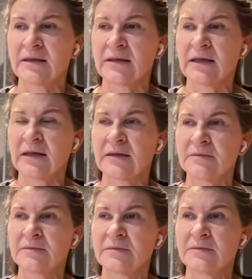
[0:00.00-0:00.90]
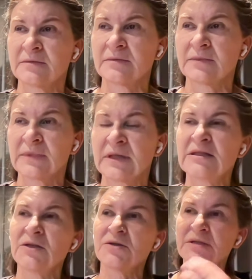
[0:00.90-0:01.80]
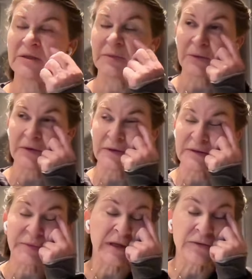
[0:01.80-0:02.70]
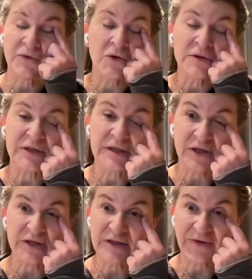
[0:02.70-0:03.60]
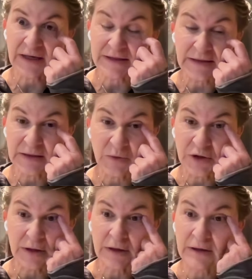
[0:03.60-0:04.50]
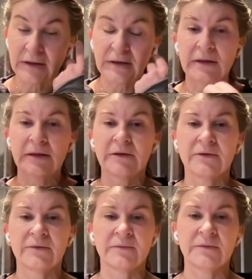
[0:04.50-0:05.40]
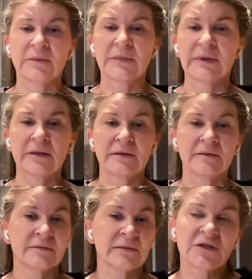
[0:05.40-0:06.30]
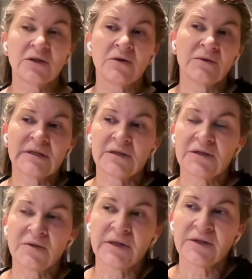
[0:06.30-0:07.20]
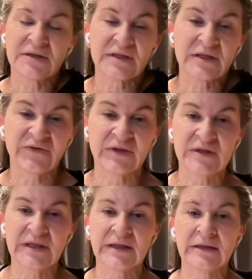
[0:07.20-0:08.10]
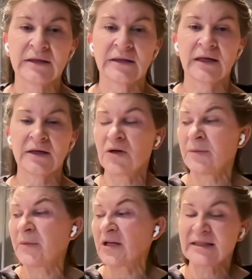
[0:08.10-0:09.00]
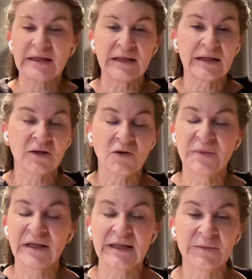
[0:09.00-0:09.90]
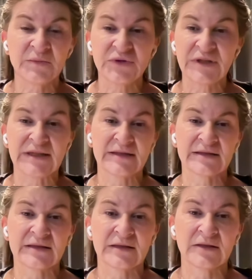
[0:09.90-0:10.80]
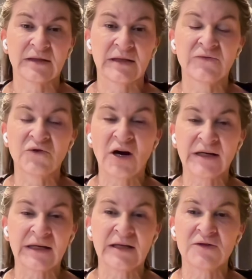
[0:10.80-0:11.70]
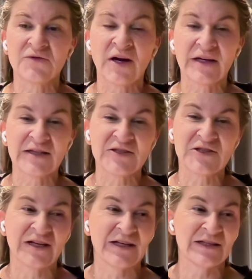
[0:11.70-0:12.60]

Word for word: Um, because it used to be because roles just aren't defined anymore. You know. So it's no wonder it's confusing. You know, I'm not sitting at home knitting booties and rocking in a rocking chair.